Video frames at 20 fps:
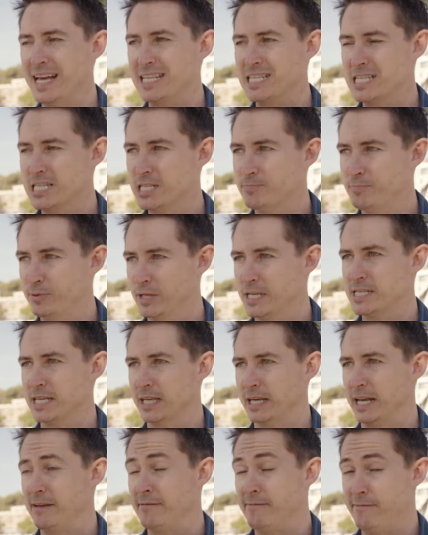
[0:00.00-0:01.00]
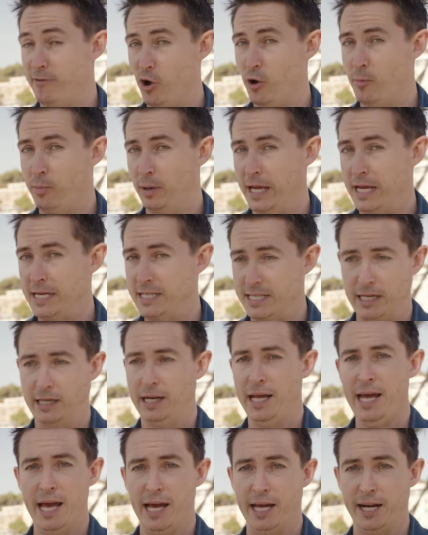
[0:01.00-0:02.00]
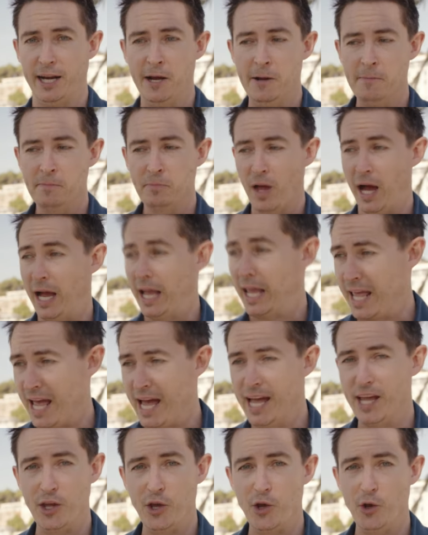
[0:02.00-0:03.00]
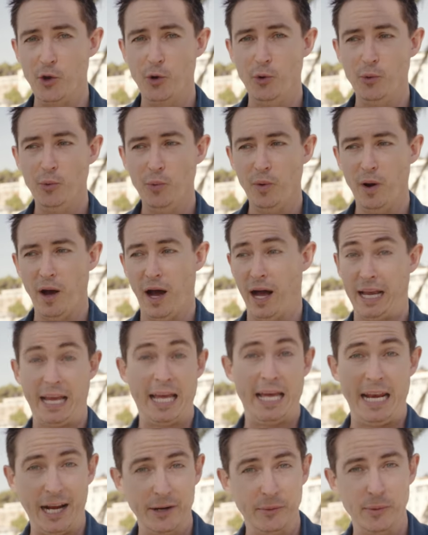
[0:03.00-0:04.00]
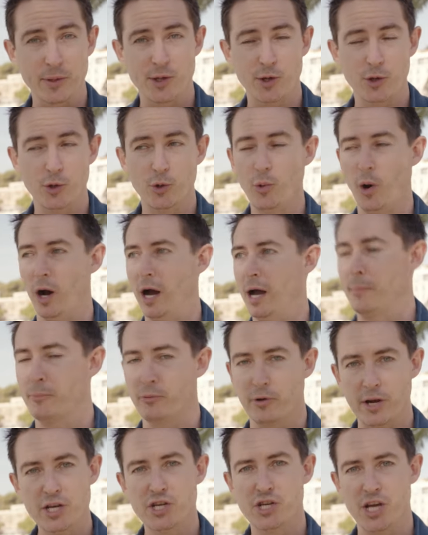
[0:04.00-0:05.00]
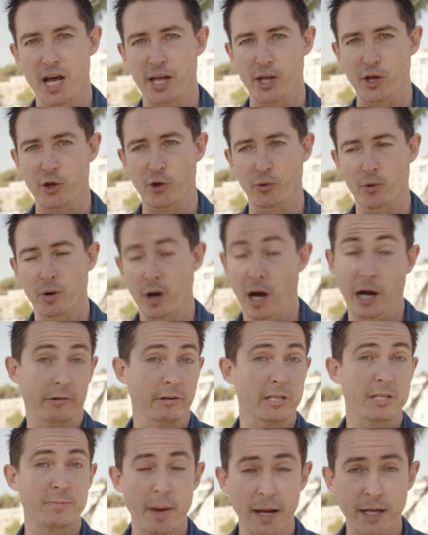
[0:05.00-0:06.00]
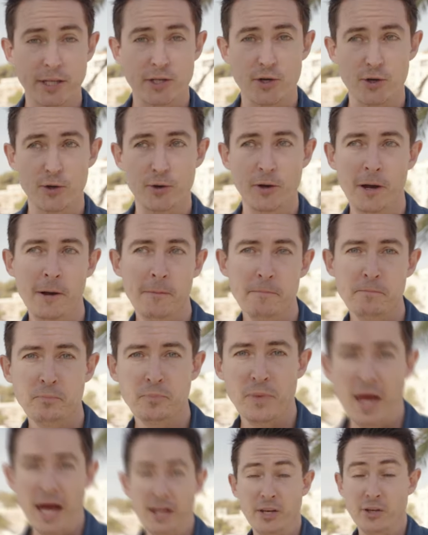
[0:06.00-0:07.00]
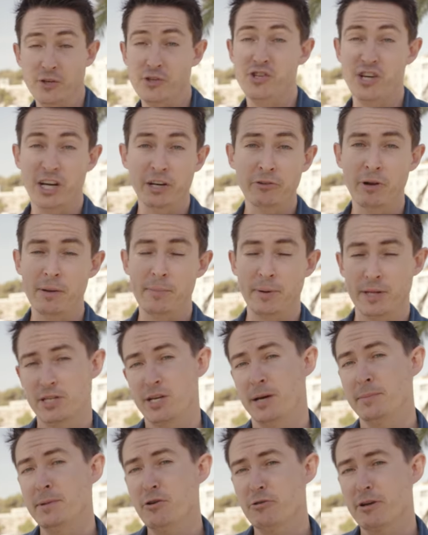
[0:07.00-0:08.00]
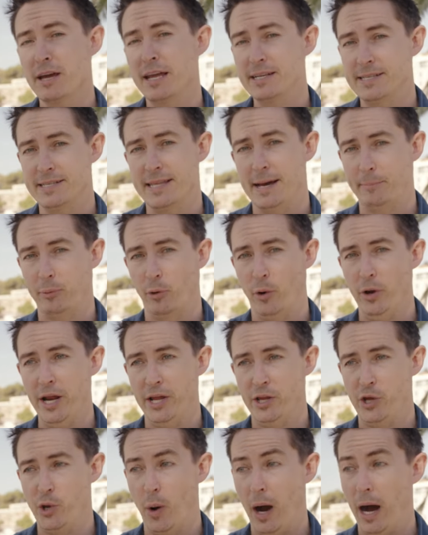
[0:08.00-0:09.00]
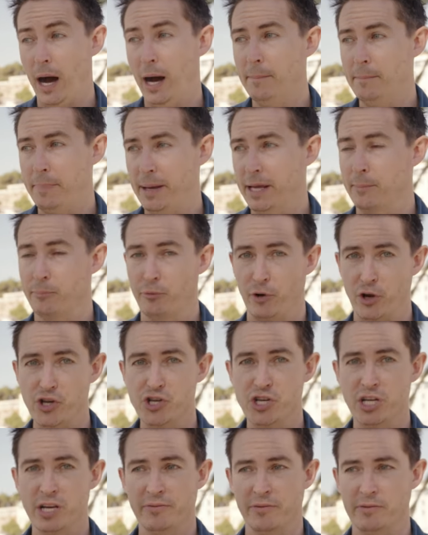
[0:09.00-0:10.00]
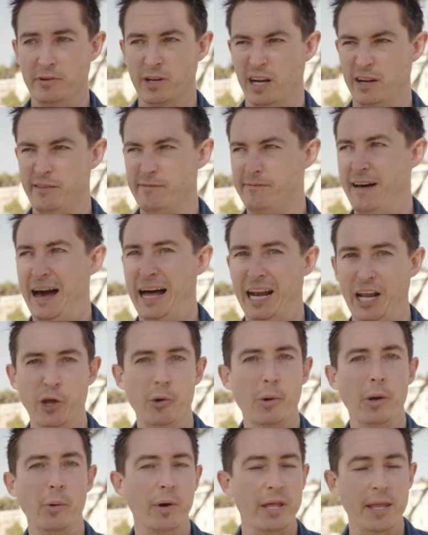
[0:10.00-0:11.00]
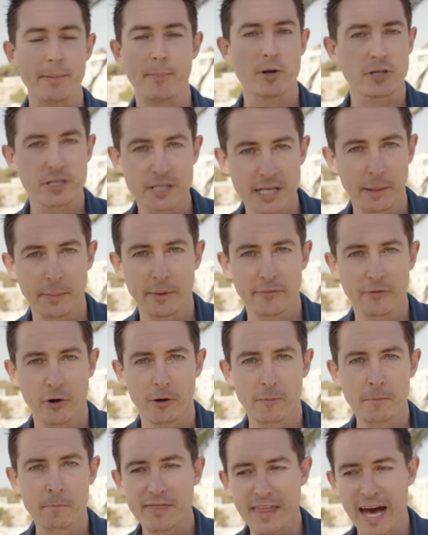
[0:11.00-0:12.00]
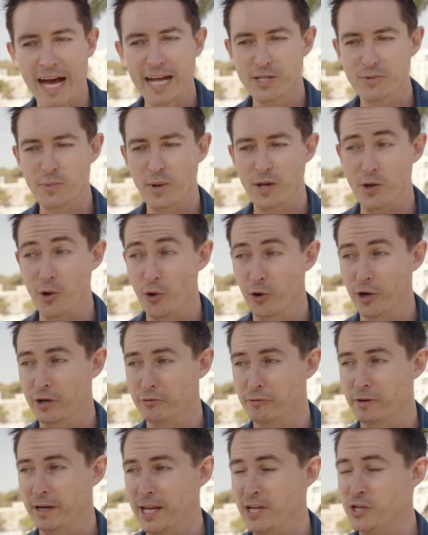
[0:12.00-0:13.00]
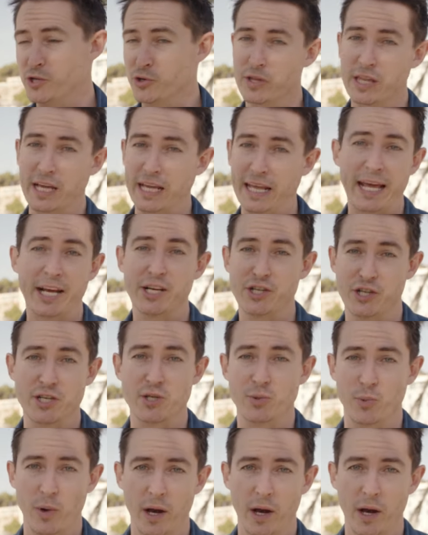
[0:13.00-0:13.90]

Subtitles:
explicitly verbally declared, I get you, I connect with you, I appreciate you, I respect you. And generally, by the time that you're getting to that point and you are being appreciative and kind of valuing where that person's coming from, that's when you're gonna really enjoy the connection as